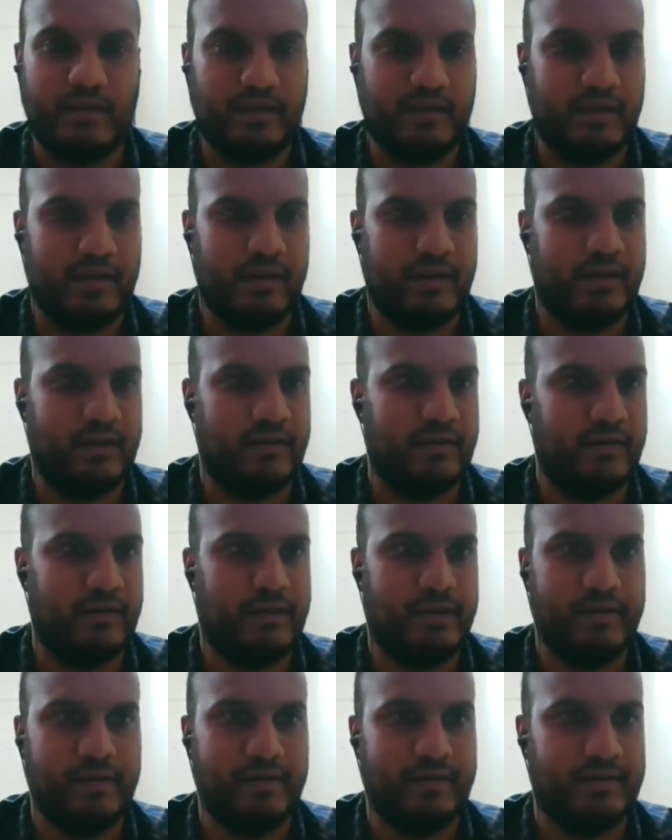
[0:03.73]
Hey
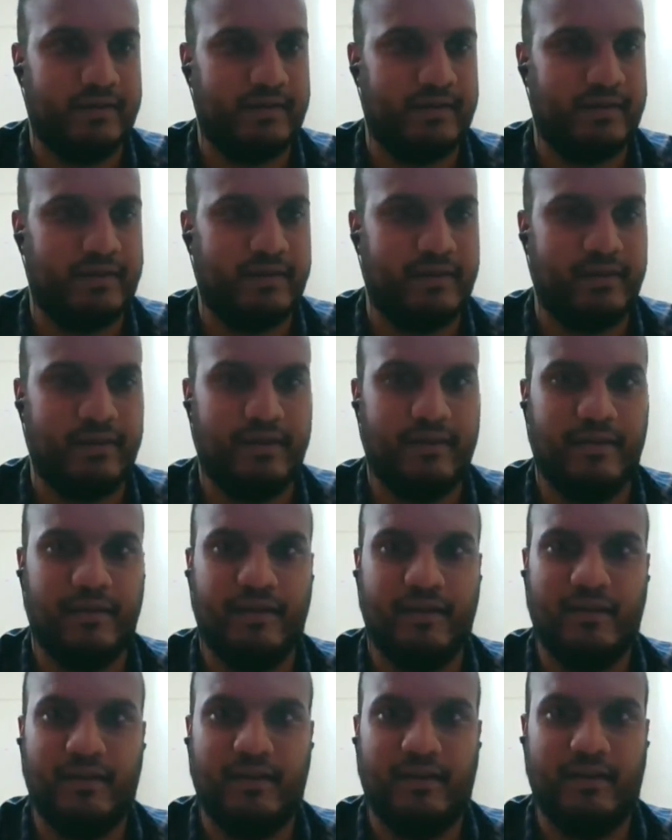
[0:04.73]
everyone,
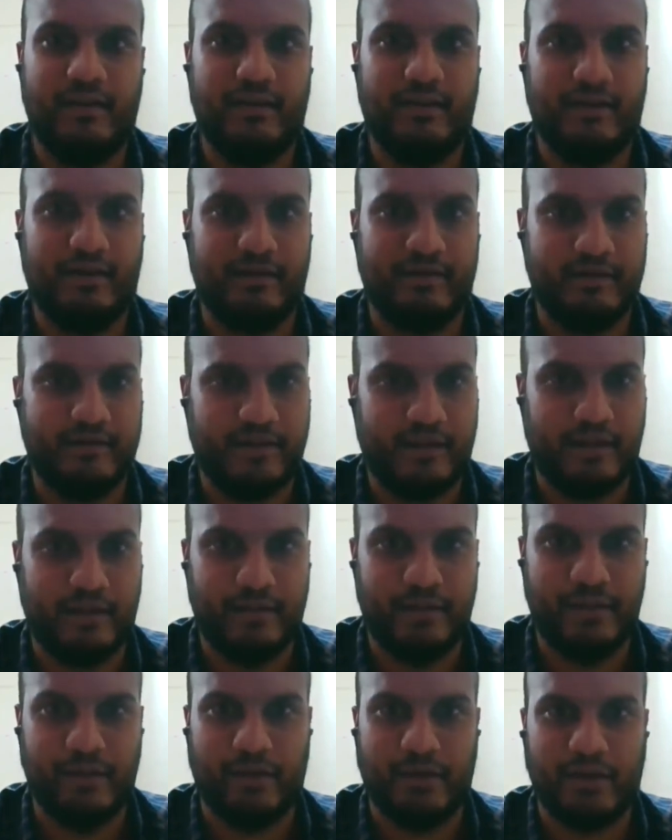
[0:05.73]
uh, I'll
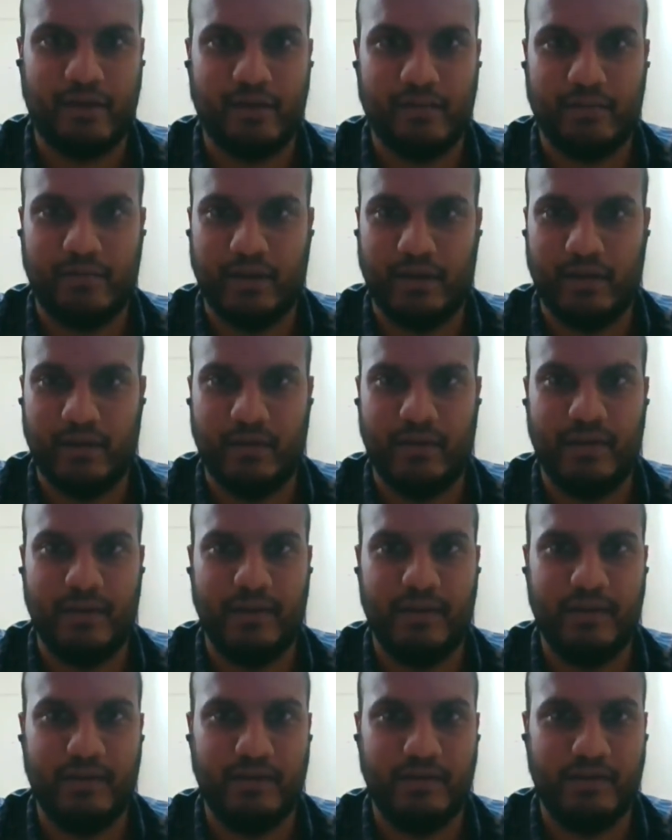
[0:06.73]
be talking about
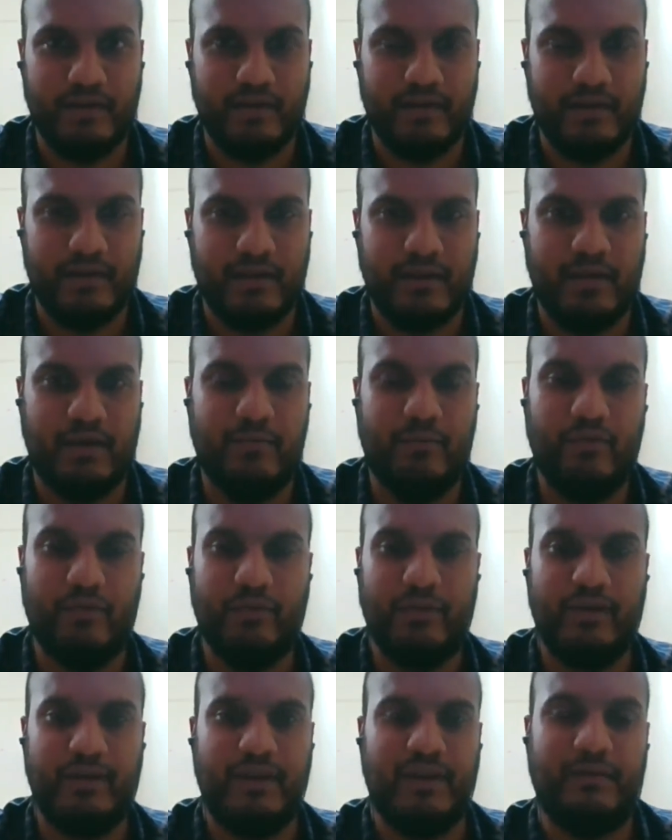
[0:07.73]

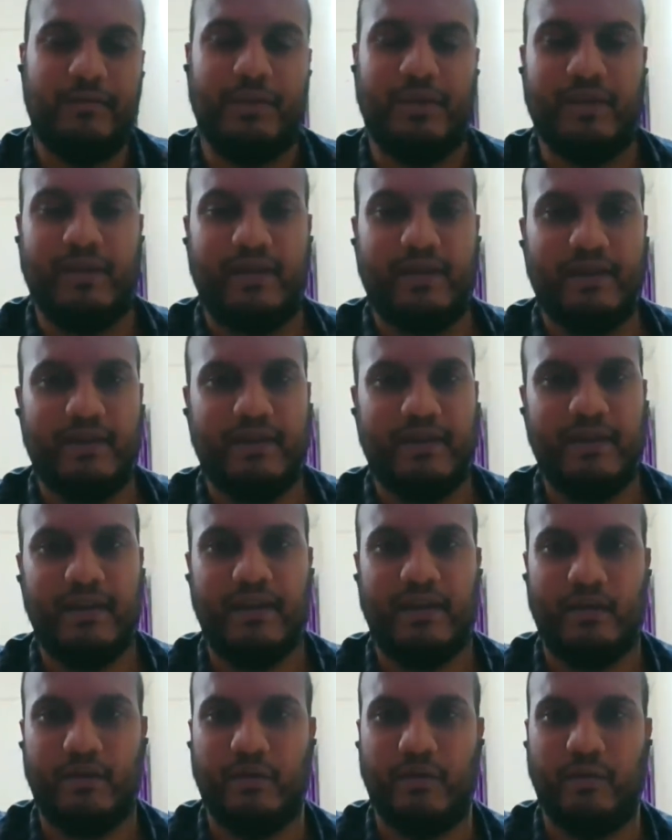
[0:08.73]
Amun A P I and
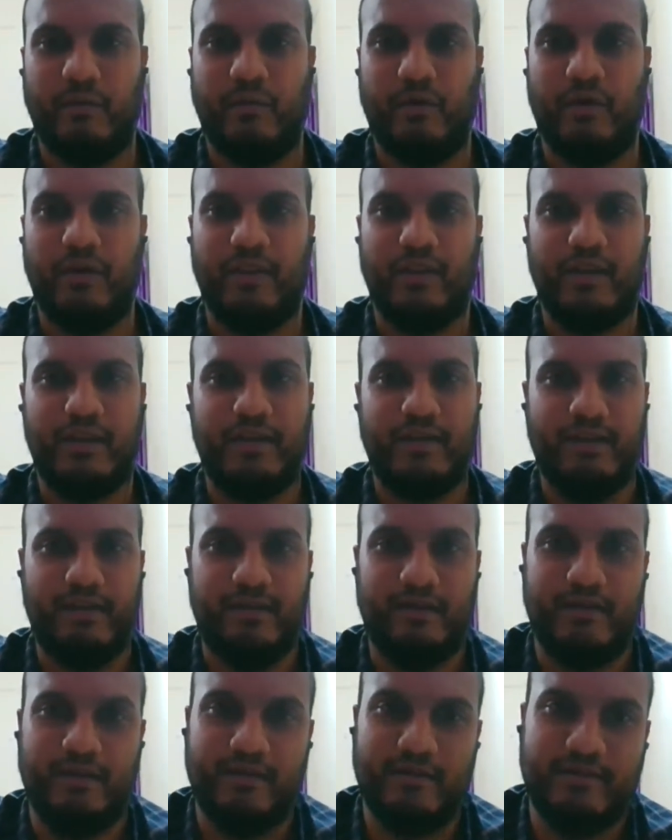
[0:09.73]
how to deploy that.
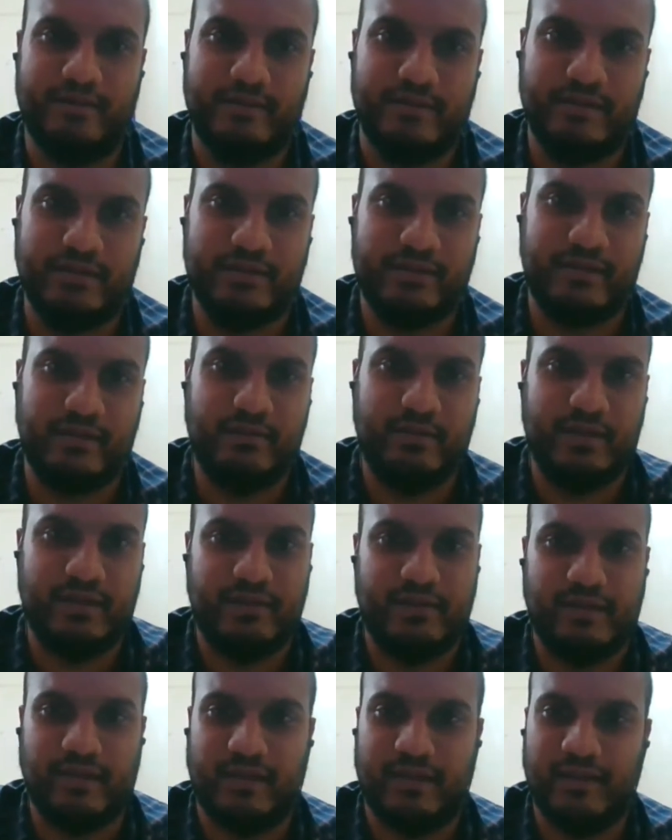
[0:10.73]
Uh, just give me a
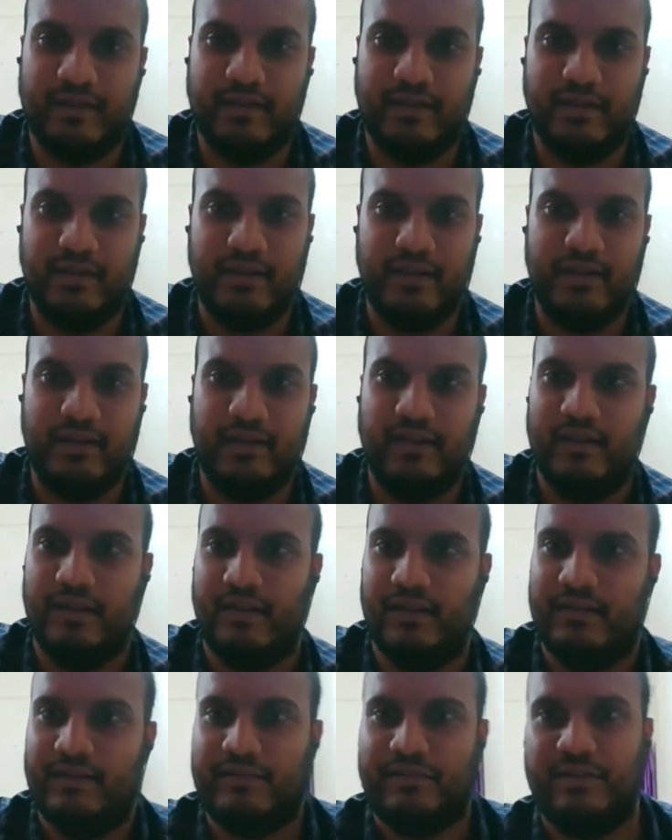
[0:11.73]
second,
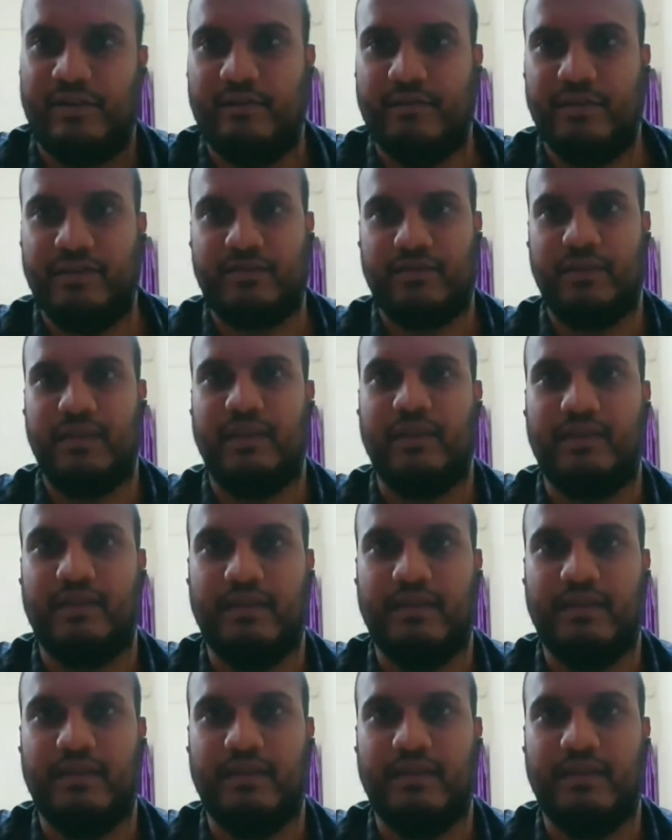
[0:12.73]
I'll share my screen.